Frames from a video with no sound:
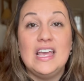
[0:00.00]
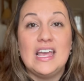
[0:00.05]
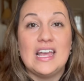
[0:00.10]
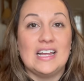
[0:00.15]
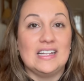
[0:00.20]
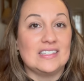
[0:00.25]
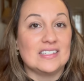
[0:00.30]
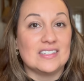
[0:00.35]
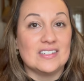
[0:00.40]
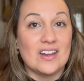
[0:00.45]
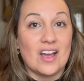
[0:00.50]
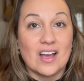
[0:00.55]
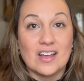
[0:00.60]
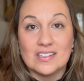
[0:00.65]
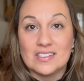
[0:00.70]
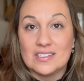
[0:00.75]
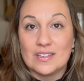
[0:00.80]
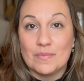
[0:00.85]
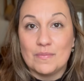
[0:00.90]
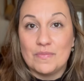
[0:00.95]
It's not
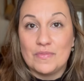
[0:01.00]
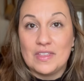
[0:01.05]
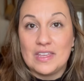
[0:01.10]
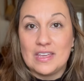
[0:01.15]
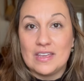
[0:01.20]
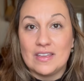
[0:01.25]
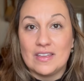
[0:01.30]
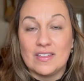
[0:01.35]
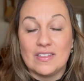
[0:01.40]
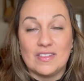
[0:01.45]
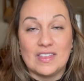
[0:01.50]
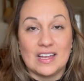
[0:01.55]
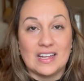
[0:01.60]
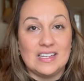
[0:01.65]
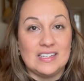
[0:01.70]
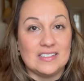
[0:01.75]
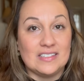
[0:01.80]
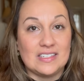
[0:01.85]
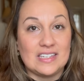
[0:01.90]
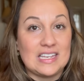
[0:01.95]
something that
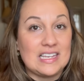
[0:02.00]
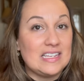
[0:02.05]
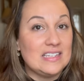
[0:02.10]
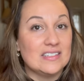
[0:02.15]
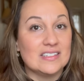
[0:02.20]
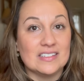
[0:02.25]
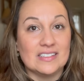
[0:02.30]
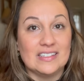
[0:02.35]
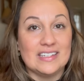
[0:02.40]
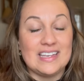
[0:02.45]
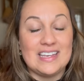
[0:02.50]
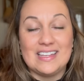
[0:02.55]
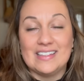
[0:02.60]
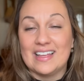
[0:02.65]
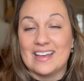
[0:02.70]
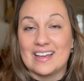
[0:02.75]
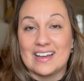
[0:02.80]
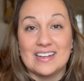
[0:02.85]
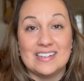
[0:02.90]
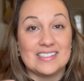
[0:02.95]
is easily,
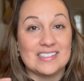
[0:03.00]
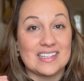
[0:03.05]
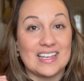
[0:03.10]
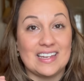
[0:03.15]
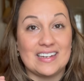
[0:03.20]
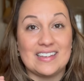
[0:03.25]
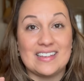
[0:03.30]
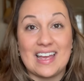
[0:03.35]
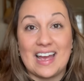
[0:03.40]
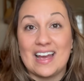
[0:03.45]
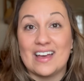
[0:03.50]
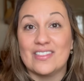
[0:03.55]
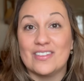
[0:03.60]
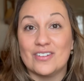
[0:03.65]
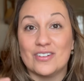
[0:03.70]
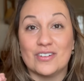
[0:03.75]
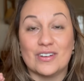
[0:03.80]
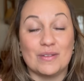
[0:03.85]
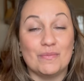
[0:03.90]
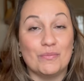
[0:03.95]
like I said,
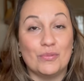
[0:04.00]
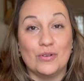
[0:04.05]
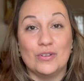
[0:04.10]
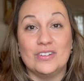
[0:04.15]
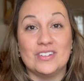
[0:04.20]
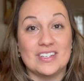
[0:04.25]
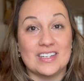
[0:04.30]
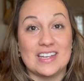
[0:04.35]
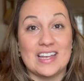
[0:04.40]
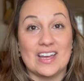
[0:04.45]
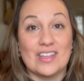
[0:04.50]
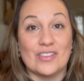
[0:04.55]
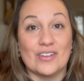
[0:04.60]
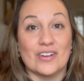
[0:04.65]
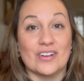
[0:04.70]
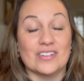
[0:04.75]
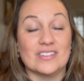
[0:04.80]
gathered and put together.